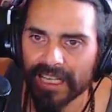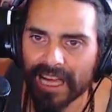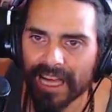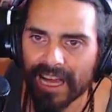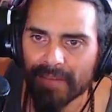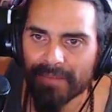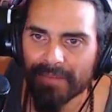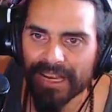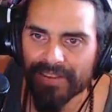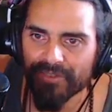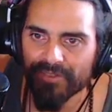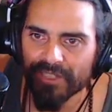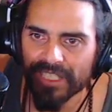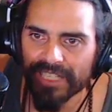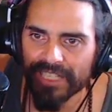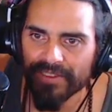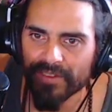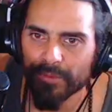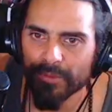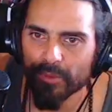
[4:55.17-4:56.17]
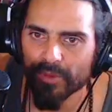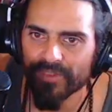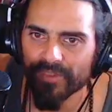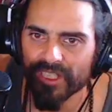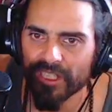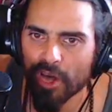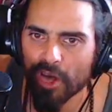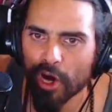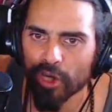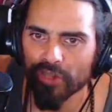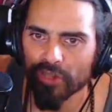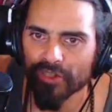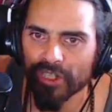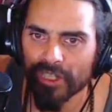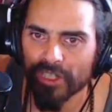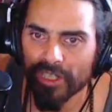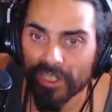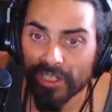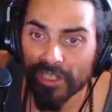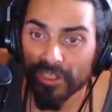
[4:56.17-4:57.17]
a made-for-TV movie called
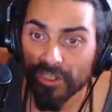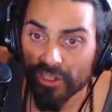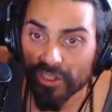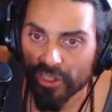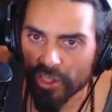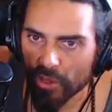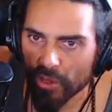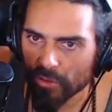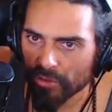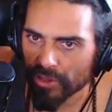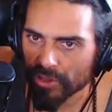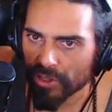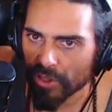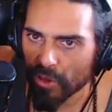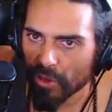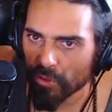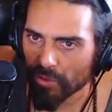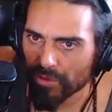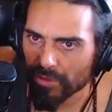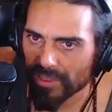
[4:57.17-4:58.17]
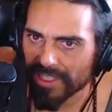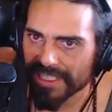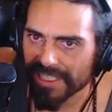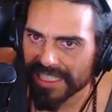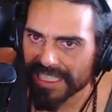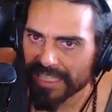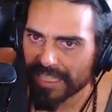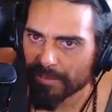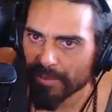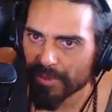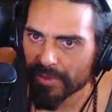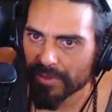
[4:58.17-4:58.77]
Don't Go to Sleep,